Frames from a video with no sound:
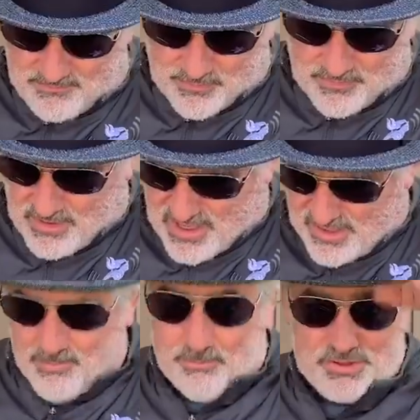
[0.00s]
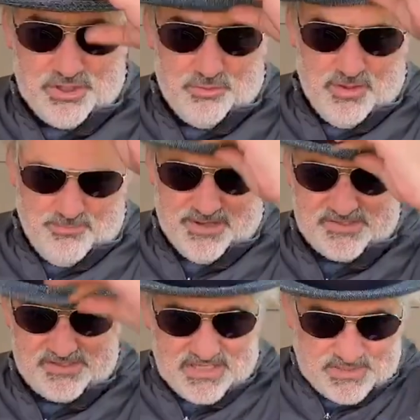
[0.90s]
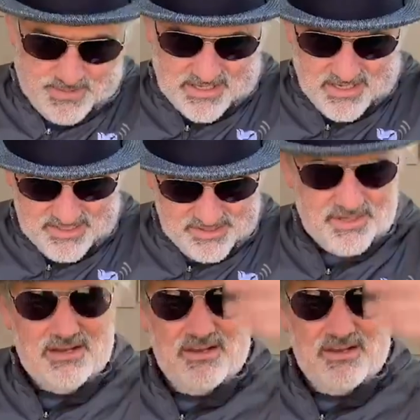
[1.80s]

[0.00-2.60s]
for uh, number two in the pick six because